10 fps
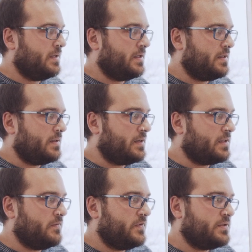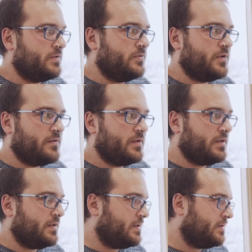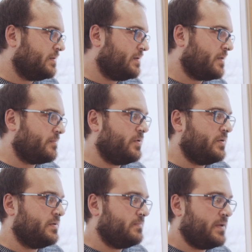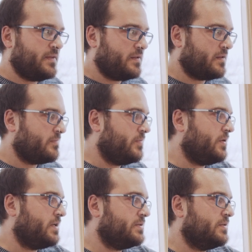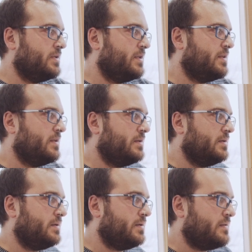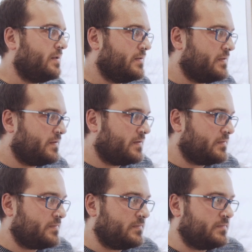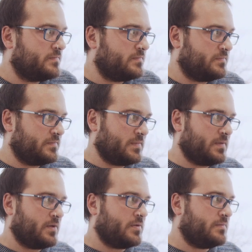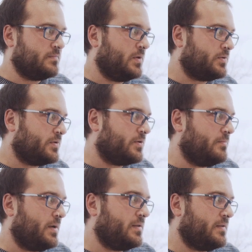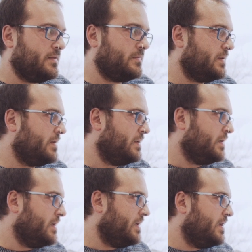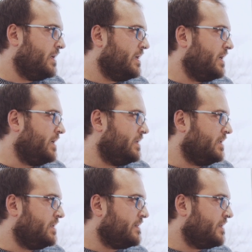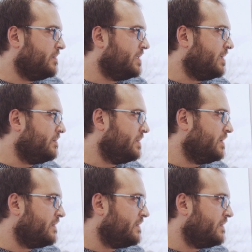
the artificial curiosity based exploration that sends motor commands, and at the same time